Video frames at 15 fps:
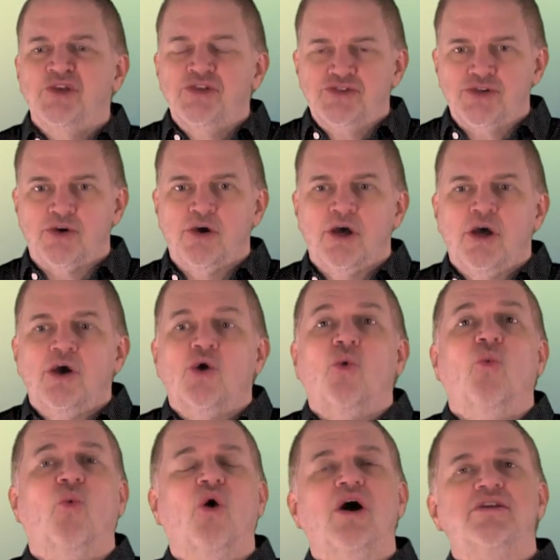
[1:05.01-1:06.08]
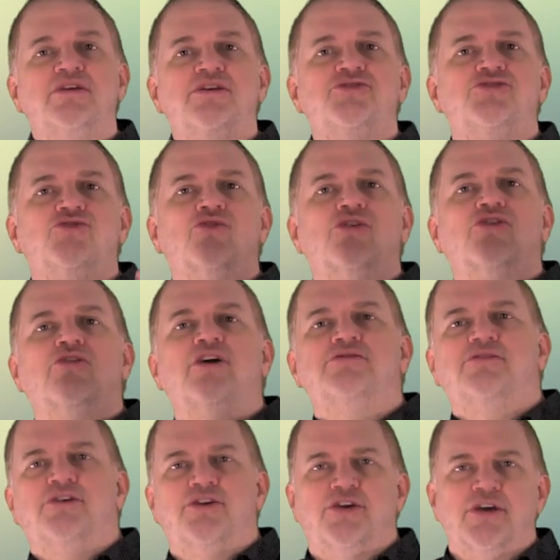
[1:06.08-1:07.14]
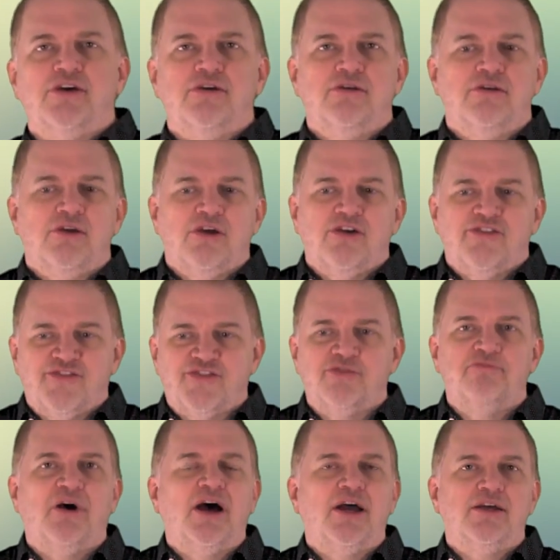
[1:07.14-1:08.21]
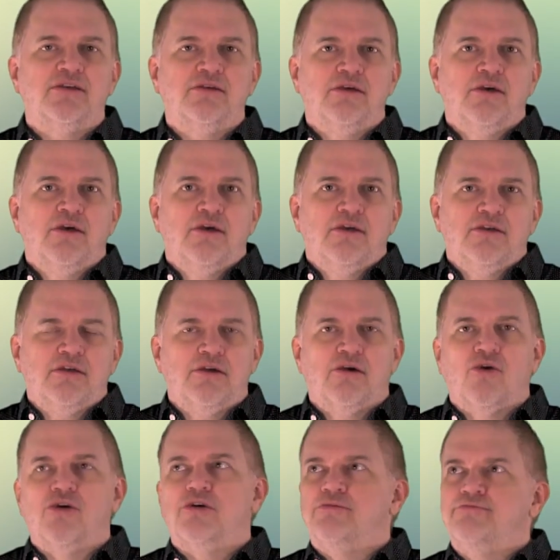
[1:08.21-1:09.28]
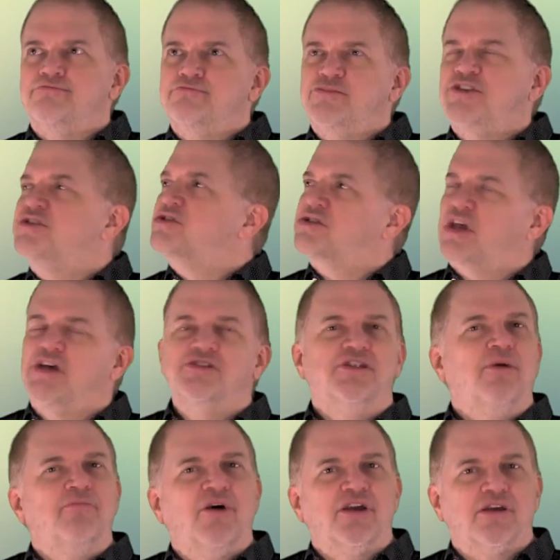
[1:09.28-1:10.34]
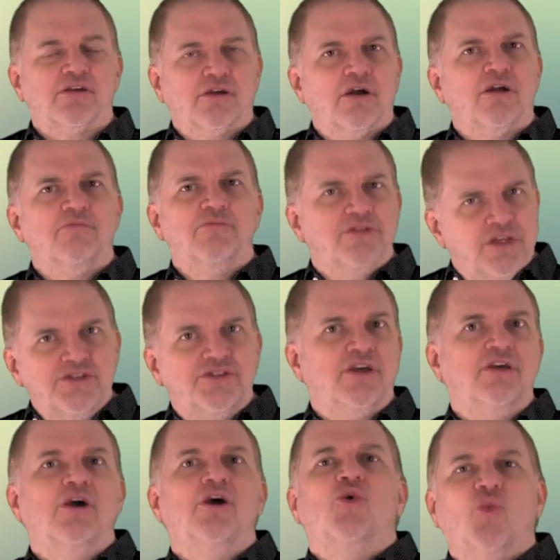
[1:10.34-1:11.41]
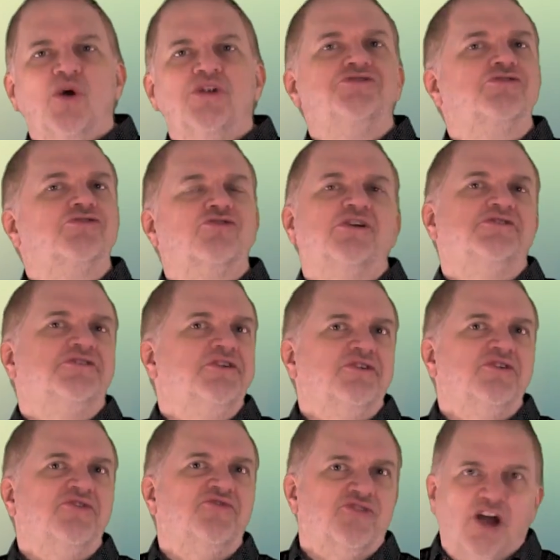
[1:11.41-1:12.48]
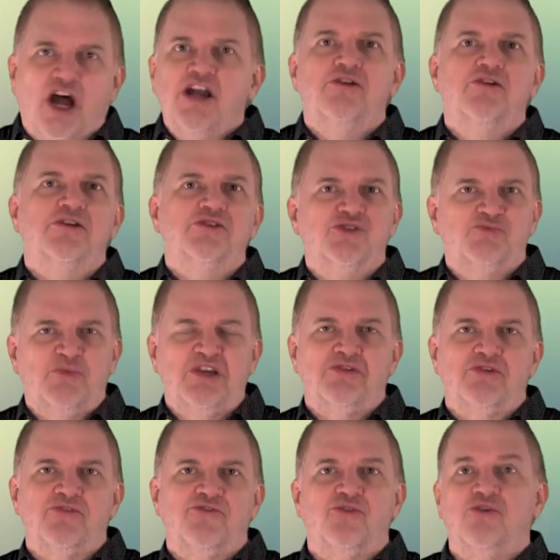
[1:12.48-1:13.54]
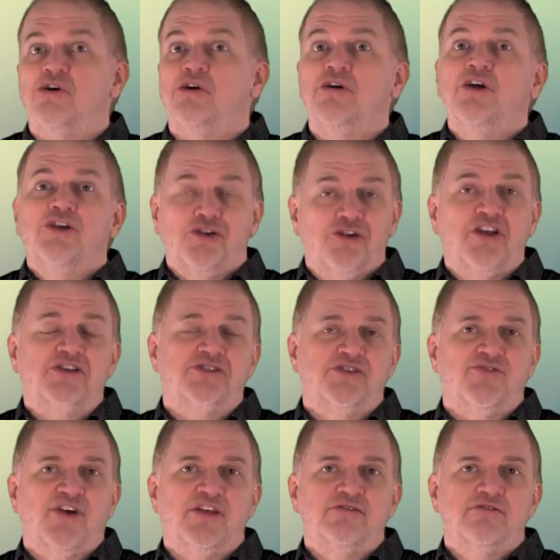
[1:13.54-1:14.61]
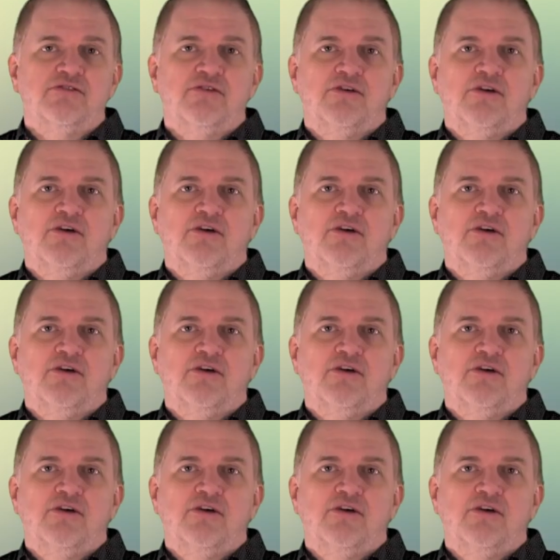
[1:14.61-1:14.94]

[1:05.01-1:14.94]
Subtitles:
So what is your criteria for buying, or in this case, not buying a car, but let's say, what is your criteria for hiring a speaker for your next event?